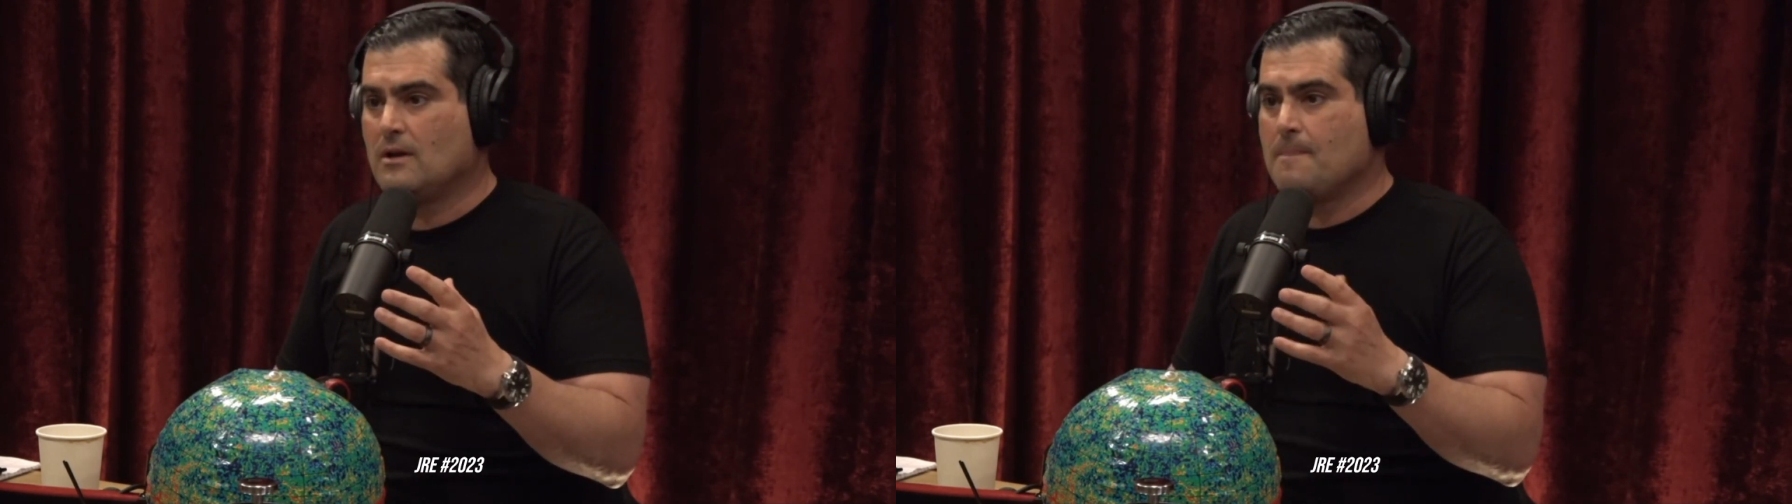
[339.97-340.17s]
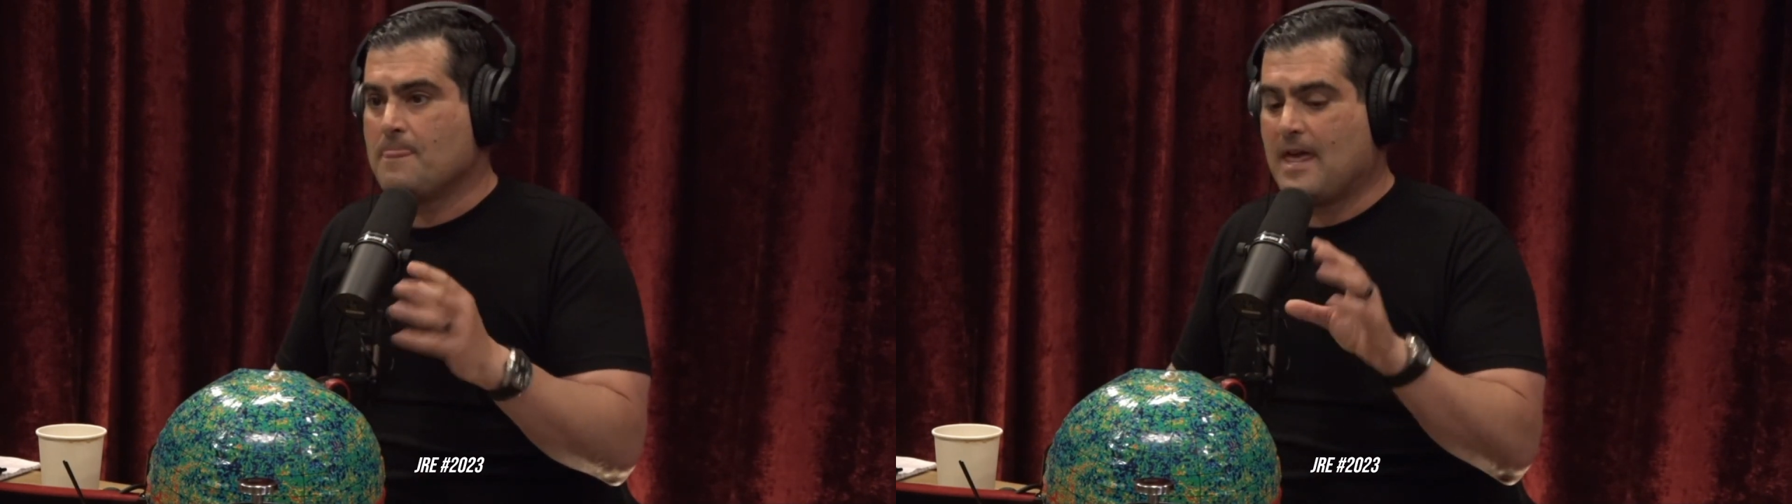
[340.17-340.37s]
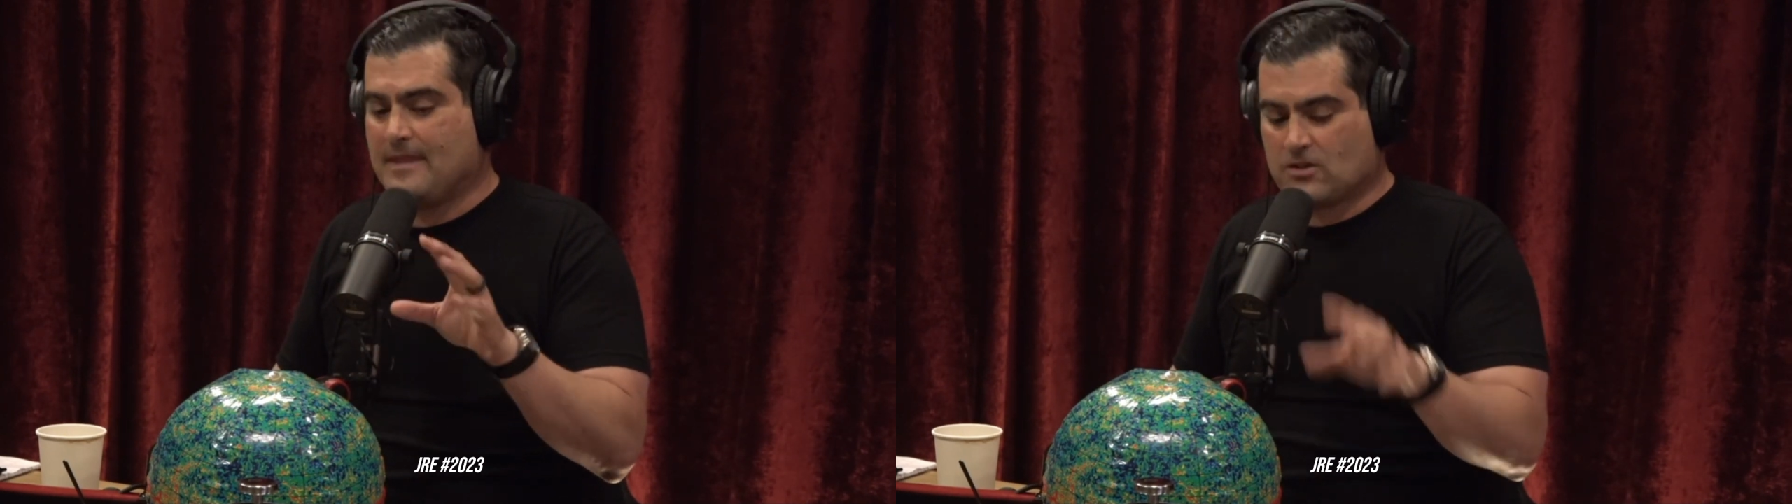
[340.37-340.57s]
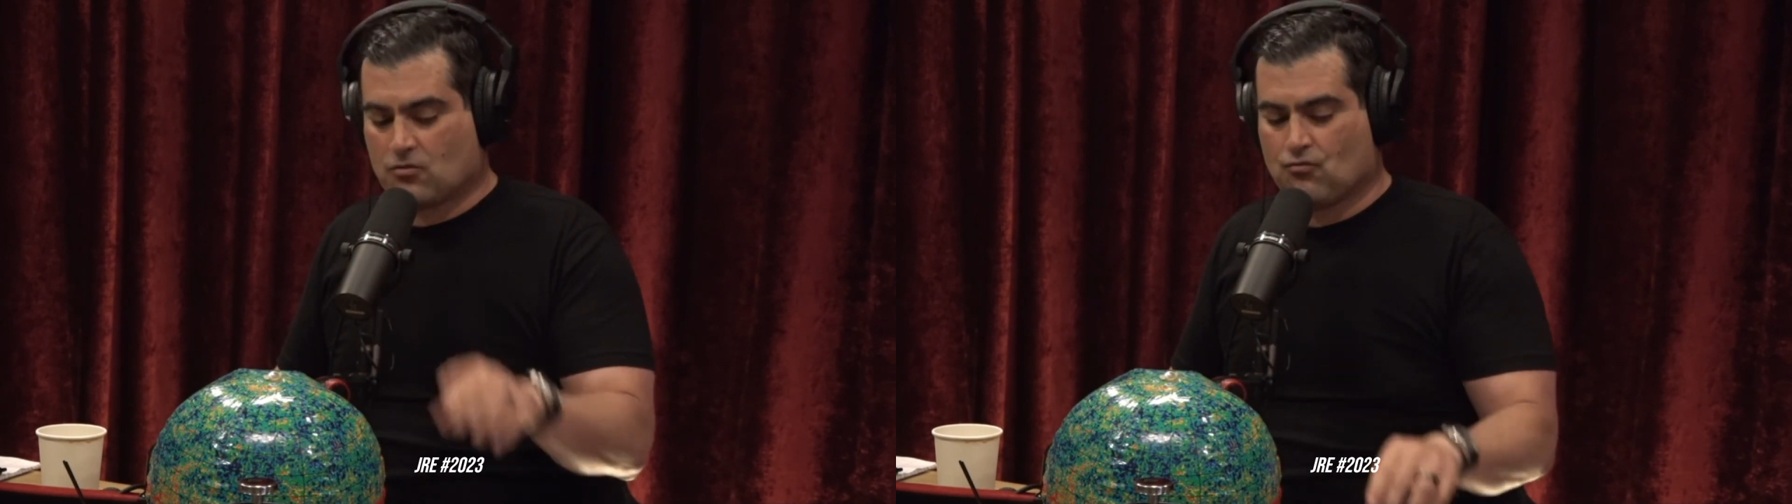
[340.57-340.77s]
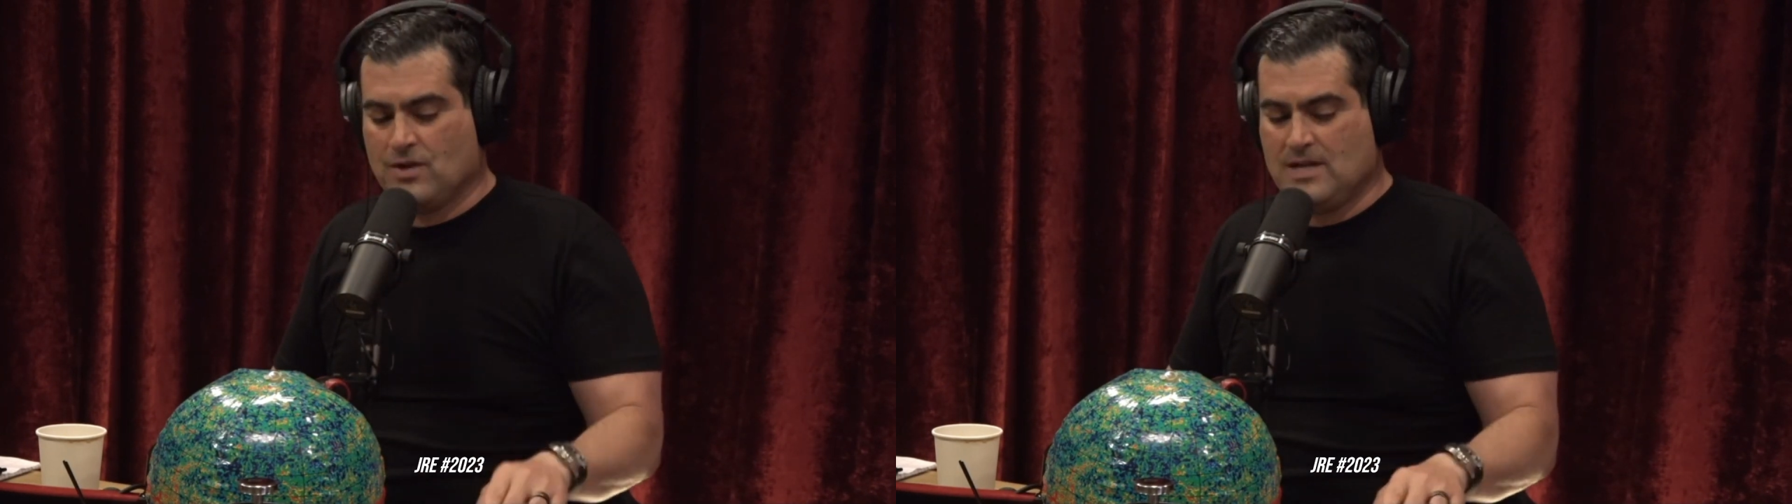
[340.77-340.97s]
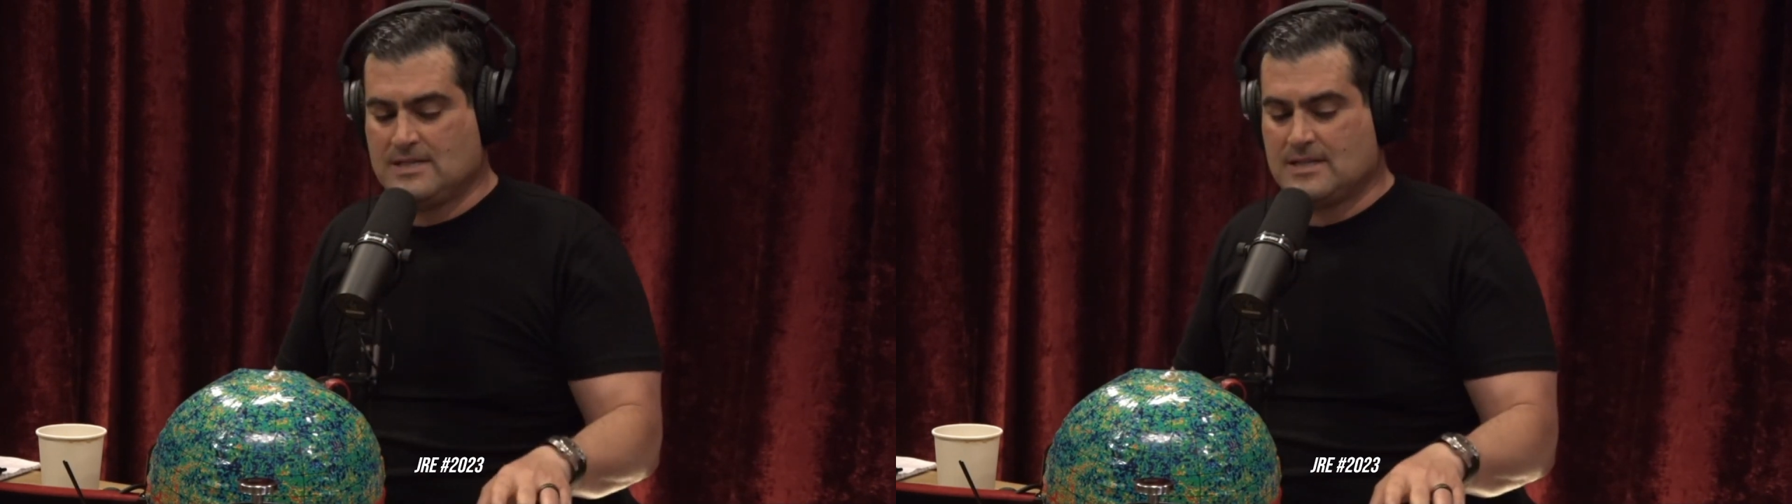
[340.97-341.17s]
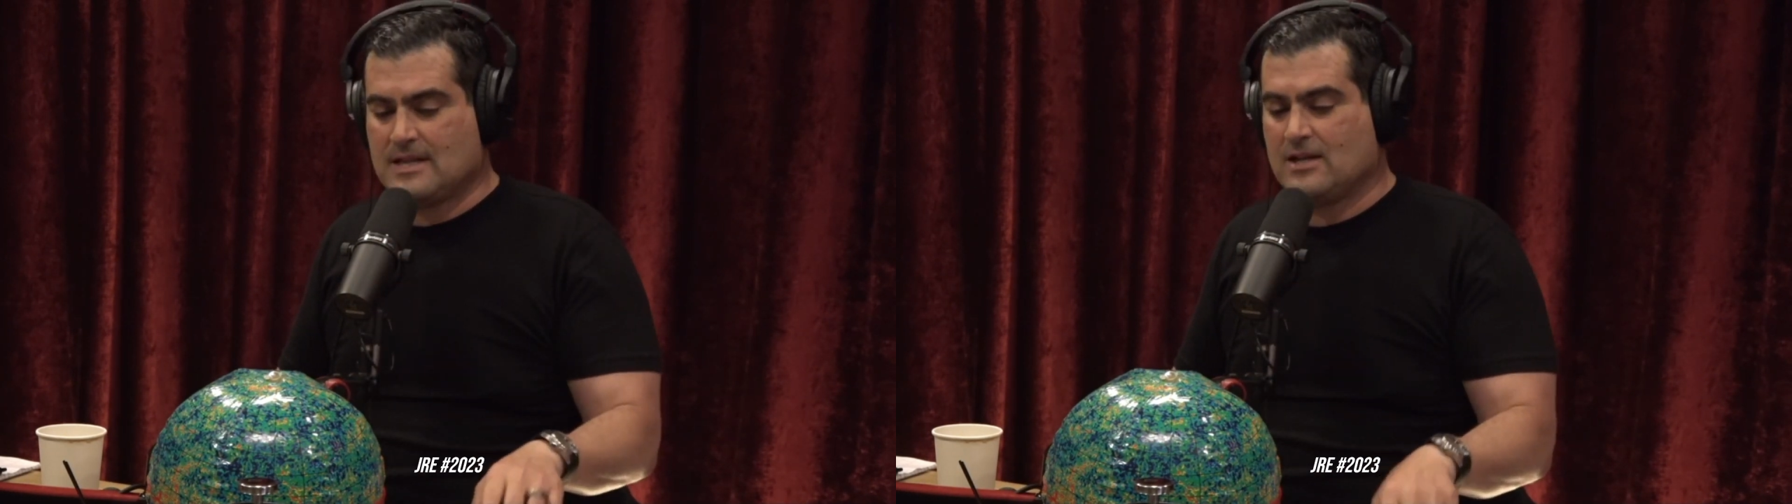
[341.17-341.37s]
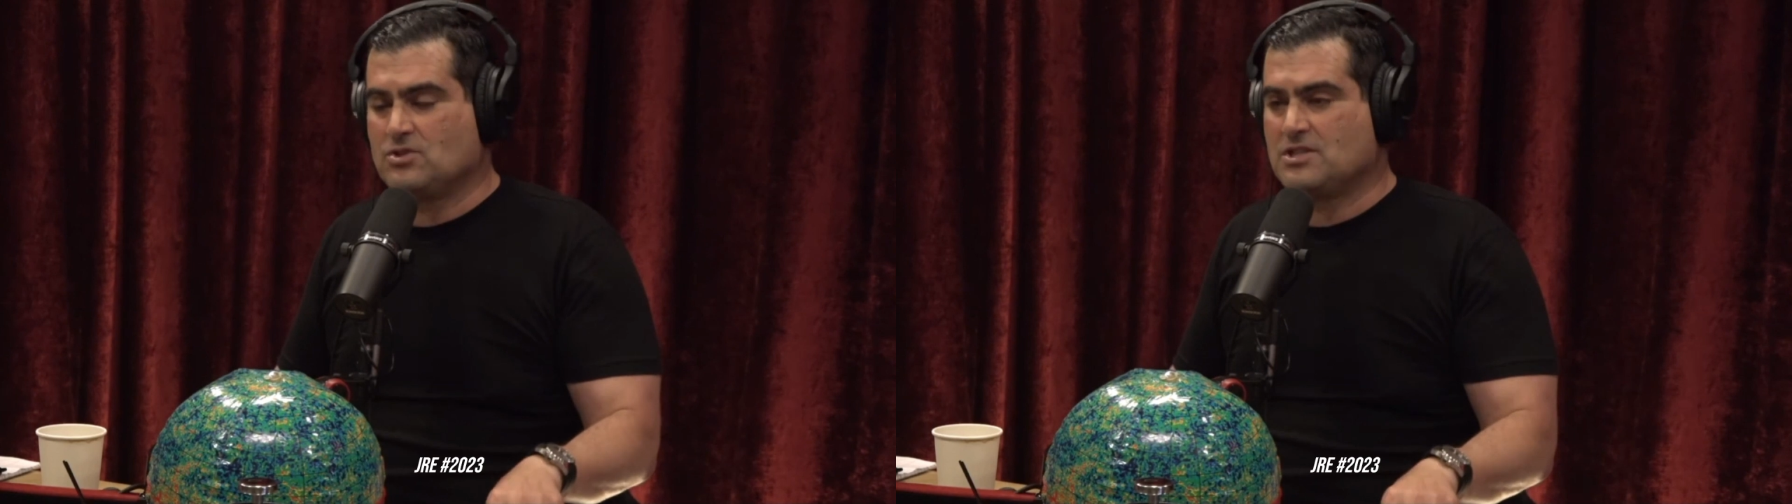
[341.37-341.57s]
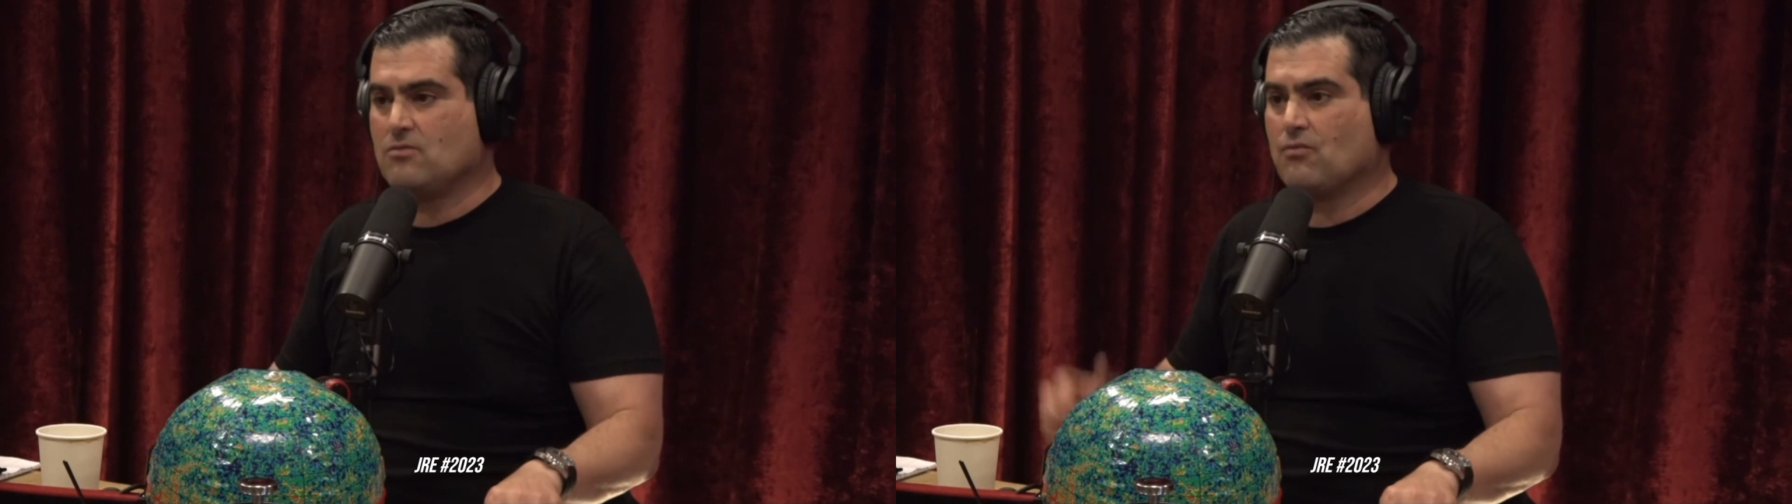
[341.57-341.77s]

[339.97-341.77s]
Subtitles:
And that the reason that you see